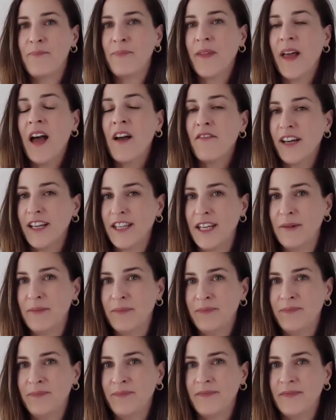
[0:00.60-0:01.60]
I'm Vanya.
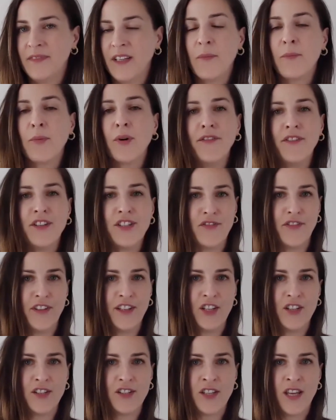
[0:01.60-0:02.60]
In previous
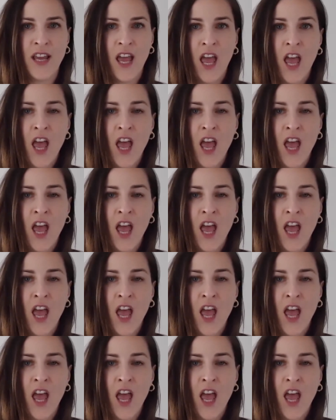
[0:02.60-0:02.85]
videos,